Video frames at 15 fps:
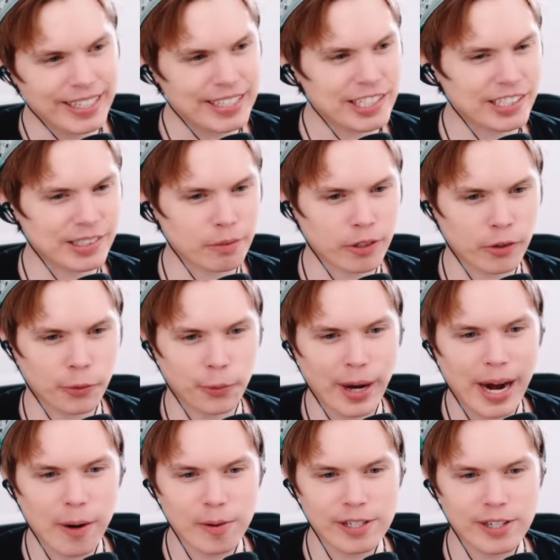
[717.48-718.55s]
These
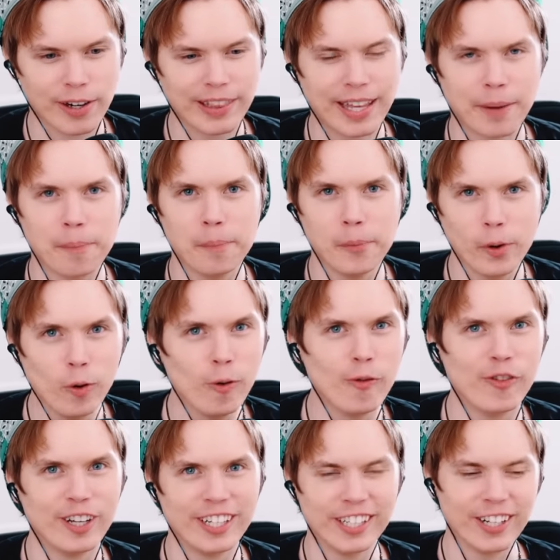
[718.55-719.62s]
crowds are like
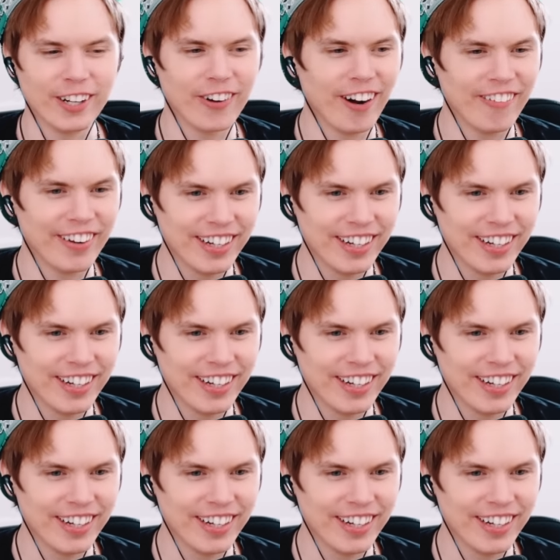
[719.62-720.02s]
moving, you know what I